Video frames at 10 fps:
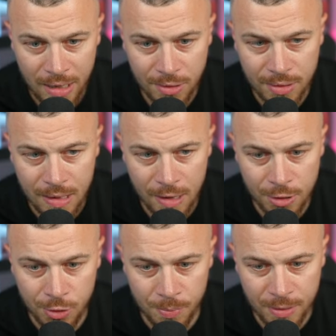I use Karch
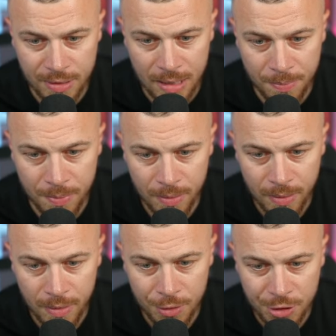super sub.
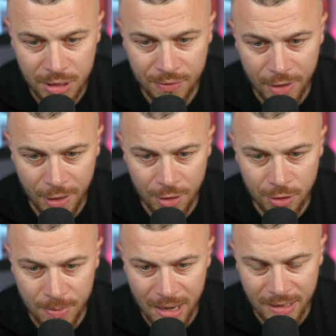She's very good,
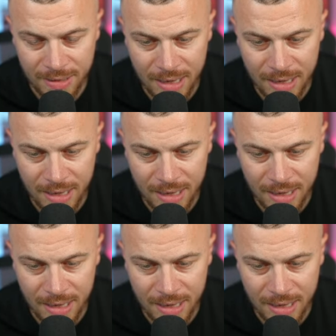to be honest,